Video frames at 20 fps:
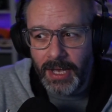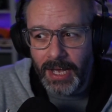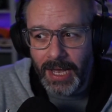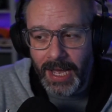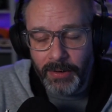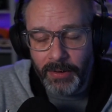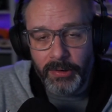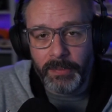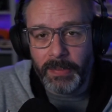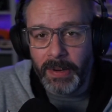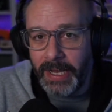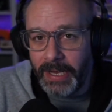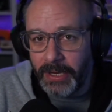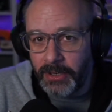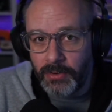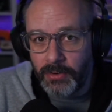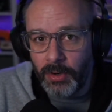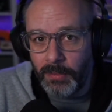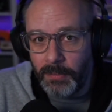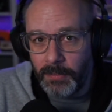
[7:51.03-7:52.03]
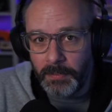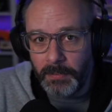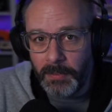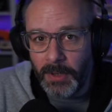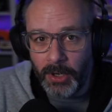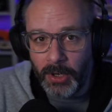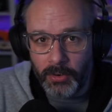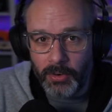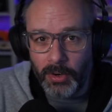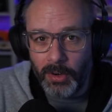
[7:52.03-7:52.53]
I would buy a Chrome
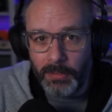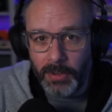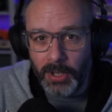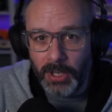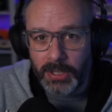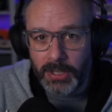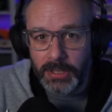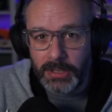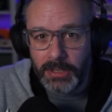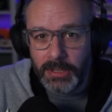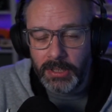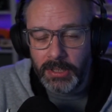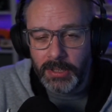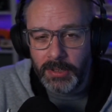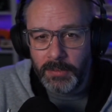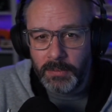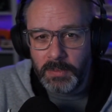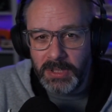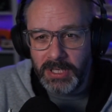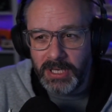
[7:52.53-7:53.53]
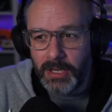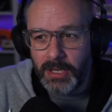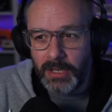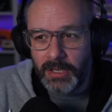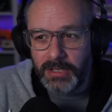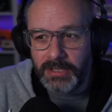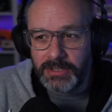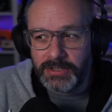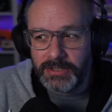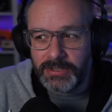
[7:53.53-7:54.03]
a Chromebook
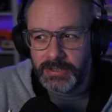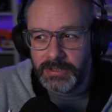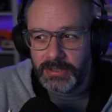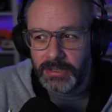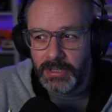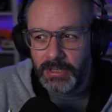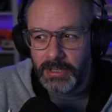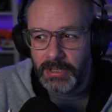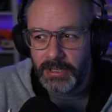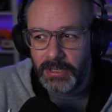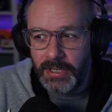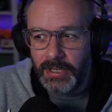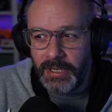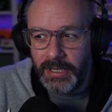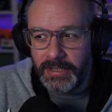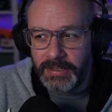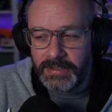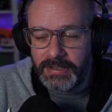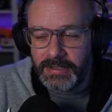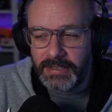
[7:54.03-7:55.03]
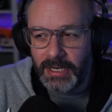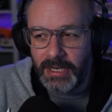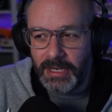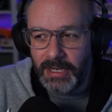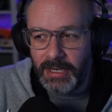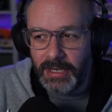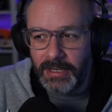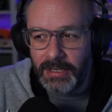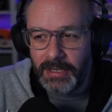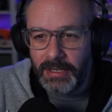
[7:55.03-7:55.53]
because it's
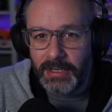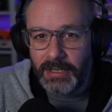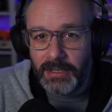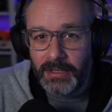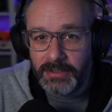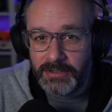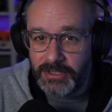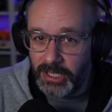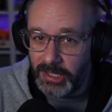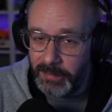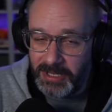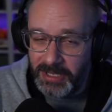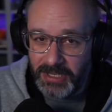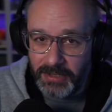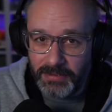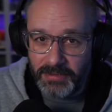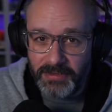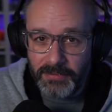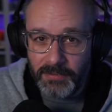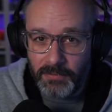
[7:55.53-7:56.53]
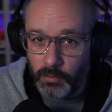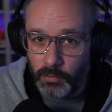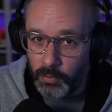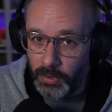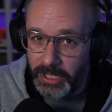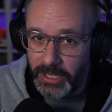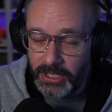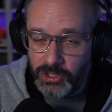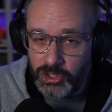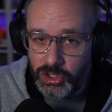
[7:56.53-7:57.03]
uh, it's going to be
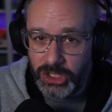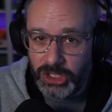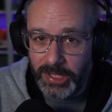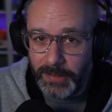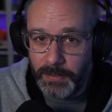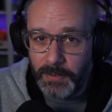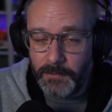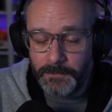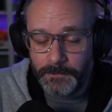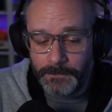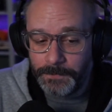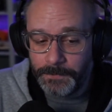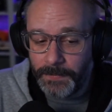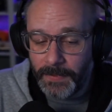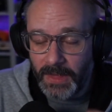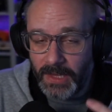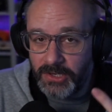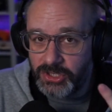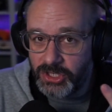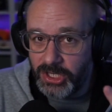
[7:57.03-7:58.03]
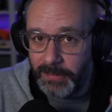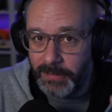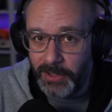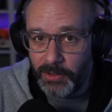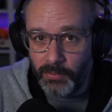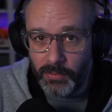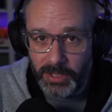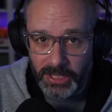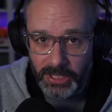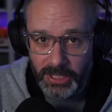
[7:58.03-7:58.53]
really cheap. It's going to be
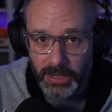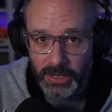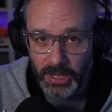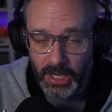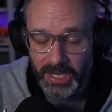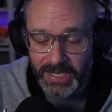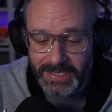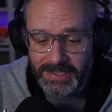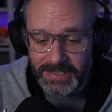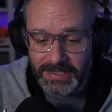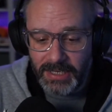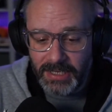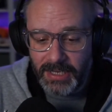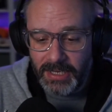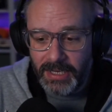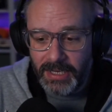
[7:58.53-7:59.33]
really light.